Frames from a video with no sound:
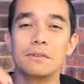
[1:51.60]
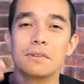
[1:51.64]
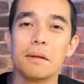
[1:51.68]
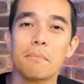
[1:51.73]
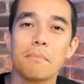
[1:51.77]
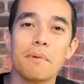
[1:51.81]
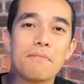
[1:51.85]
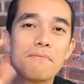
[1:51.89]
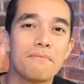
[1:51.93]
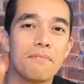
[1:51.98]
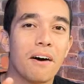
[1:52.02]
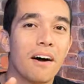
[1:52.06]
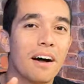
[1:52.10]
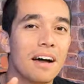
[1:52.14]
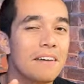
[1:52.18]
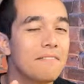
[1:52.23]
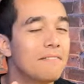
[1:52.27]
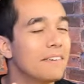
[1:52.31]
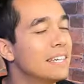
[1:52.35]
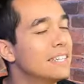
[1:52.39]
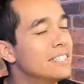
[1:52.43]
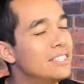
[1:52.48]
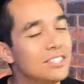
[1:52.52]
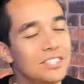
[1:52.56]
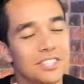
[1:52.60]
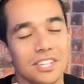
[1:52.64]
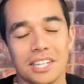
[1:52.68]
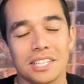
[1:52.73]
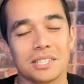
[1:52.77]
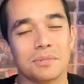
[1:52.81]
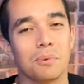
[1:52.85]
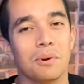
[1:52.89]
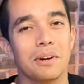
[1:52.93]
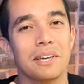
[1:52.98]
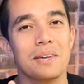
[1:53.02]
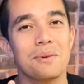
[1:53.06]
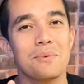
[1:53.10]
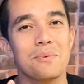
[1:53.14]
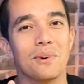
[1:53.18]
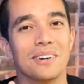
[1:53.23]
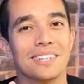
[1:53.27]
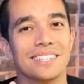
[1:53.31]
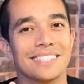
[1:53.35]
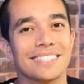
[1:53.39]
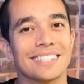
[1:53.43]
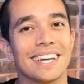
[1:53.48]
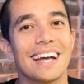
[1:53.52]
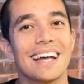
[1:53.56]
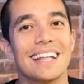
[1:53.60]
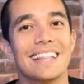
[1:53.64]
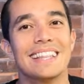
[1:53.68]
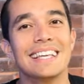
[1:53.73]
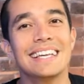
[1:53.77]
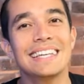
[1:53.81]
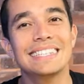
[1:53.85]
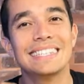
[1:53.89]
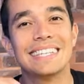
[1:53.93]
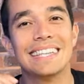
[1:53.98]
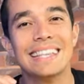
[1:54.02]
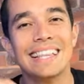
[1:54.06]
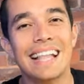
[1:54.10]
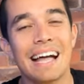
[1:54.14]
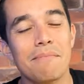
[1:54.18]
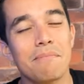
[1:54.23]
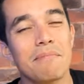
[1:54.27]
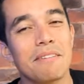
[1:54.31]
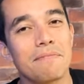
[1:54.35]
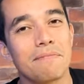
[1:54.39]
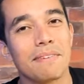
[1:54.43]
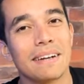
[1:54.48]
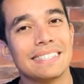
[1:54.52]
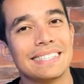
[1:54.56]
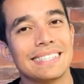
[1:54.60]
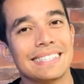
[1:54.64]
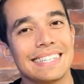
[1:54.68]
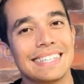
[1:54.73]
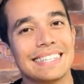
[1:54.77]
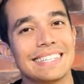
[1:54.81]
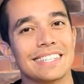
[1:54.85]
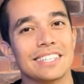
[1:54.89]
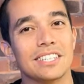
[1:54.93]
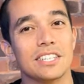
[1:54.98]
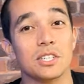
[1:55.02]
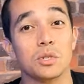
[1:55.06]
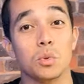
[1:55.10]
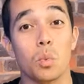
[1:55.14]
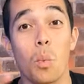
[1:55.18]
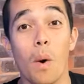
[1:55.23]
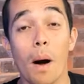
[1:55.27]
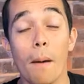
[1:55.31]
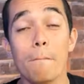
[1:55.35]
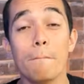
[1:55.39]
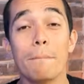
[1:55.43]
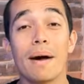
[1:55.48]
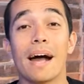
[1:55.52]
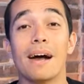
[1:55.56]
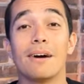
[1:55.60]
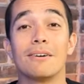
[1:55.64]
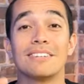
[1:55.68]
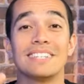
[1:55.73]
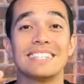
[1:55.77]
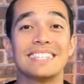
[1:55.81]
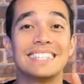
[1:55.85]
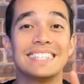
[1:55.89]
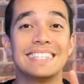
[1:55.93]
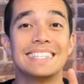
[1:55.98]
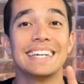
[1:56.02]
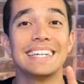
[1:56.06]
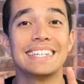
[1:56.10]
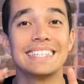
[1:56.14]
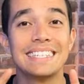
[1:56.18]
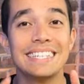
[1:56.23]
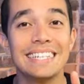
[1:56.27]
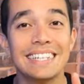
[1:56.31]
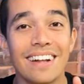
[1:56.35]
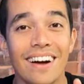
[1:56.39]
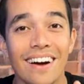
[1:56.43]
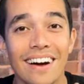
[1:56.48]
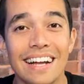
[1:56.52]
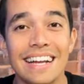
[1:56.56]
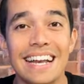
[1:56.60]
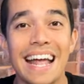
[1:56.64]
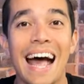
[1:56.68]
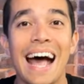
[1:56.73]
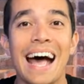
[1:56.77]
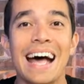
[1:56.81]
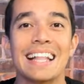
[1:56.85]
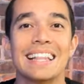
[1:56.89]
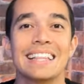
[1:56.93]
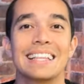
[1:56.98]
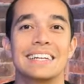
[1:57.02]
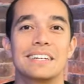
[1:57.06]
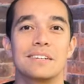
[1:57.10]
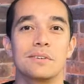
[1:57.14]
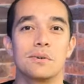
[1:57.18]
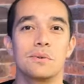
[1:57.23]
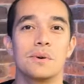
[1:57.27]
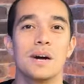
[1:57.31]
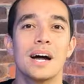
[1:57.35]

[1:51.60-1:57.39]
number 5 is just what you want. These lemon fancies are just £1.69 at Lidl.